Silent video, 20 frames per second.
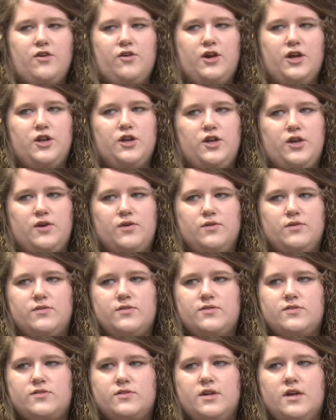can
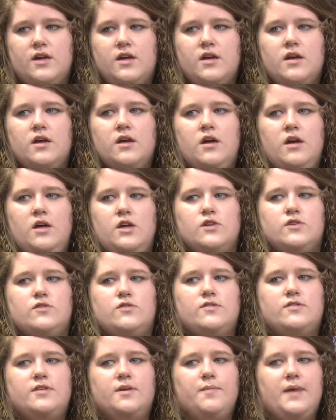use.
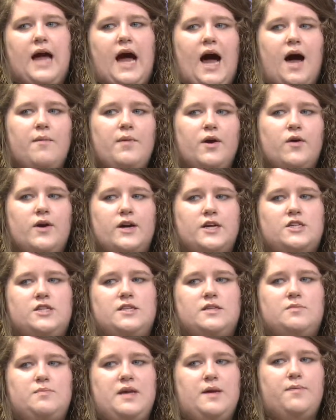So some common
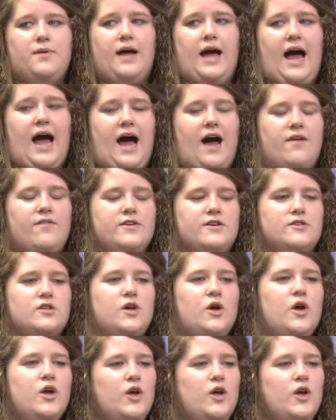questions people have is,